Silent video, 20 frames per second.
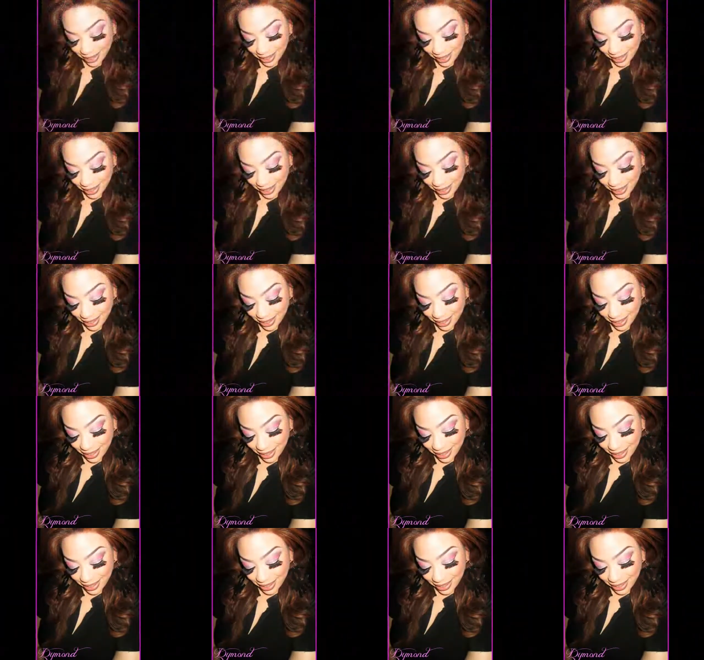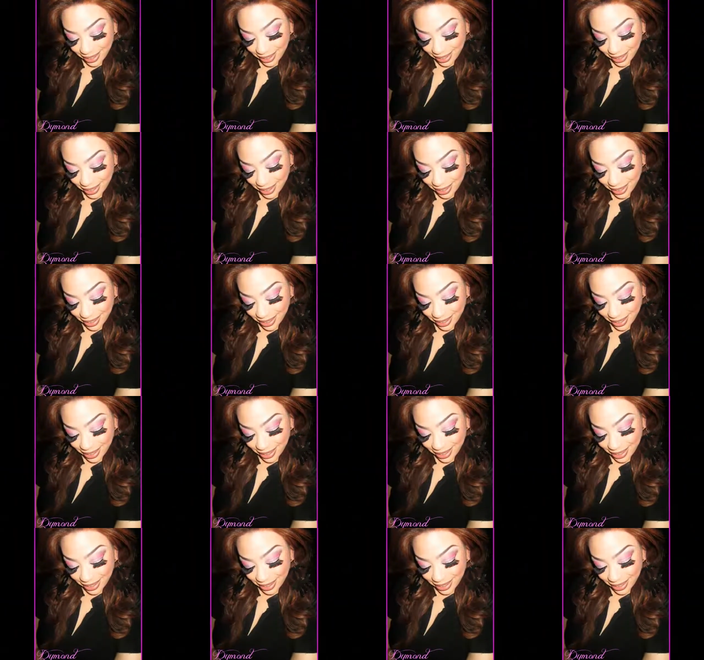(no one is talking)